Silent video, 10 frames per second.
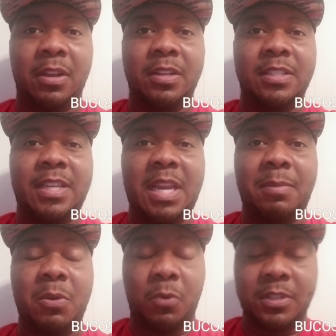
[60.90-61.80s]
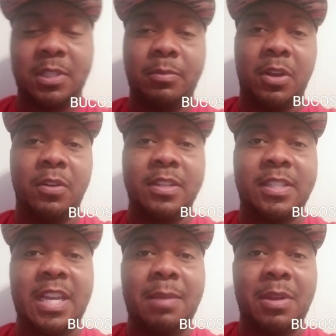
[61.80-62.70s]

on this team. He wants to be on this team.